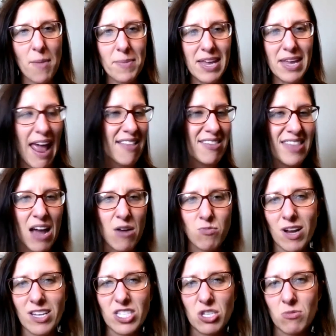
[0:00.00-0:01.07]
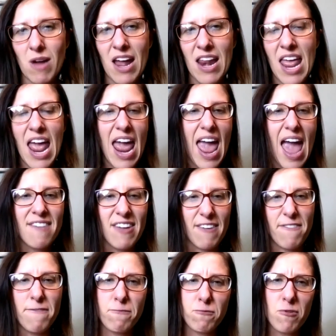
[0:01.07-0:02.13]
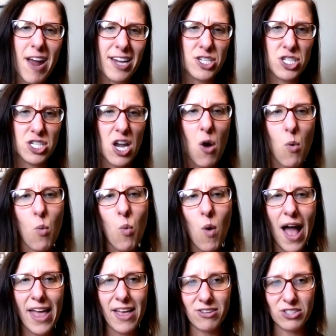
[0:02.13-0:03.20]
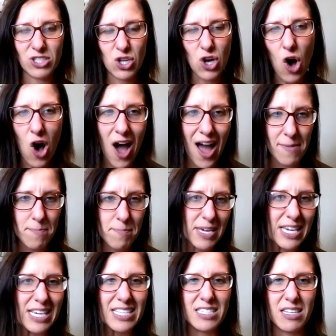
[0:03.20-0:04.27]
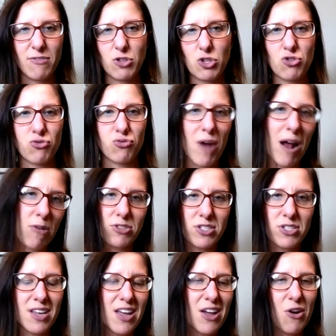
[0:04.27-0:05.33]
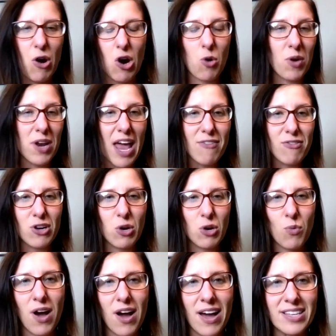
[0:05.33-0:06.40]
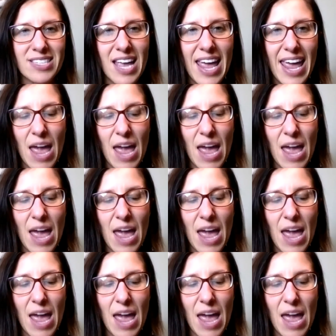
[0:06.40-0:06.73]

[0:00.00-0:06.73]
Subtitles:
me at that restaurant have a fresh, wild caught piece of trout or whatever it was.